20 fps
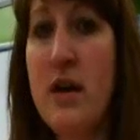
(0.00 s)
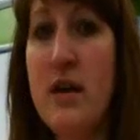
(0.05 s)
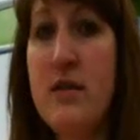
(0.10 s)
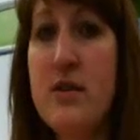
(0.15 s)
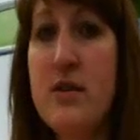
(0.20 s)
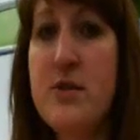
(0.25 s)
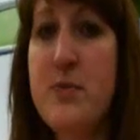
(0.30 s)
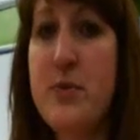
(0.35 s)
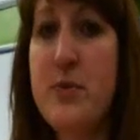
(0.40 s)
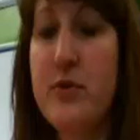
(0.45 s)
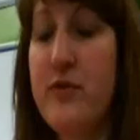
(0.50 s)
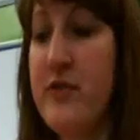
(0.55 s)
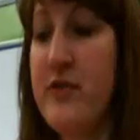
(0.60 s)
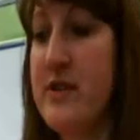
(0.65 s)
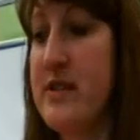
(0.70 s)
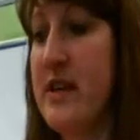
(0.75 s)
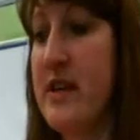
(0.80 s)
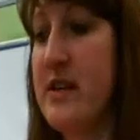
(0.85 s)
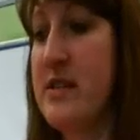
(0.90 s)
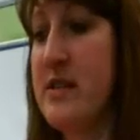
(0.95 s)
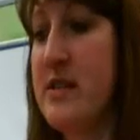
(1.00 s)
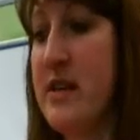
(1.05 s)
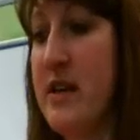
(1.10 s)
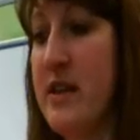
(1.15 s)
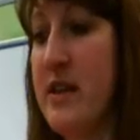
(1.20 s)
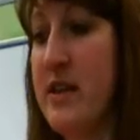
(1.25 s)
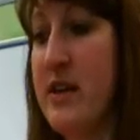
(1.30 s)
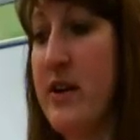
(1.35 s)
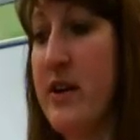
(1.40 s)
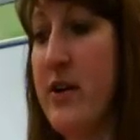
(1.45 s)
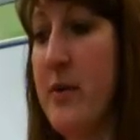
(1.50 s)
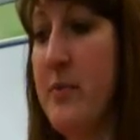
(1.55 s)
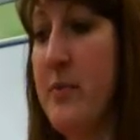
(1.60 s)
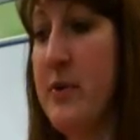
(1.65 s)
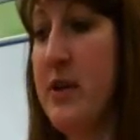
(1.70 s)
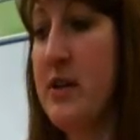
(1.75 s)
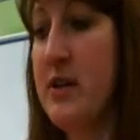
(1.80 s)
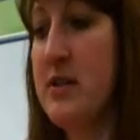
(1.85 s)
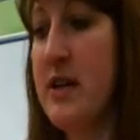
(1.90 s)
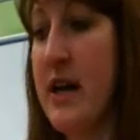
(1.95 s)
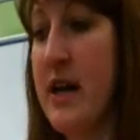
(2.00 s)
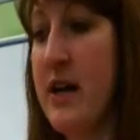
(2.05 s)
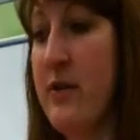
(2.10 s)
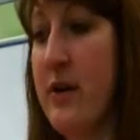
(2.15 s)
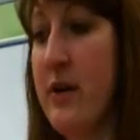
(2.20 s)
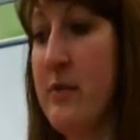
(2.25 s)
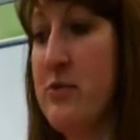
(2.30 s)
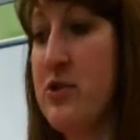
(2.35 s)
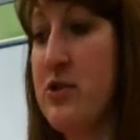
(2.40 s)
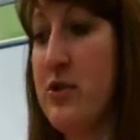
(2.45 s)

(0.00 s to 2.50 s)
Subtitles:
In this proof, it says that the accompanying diagram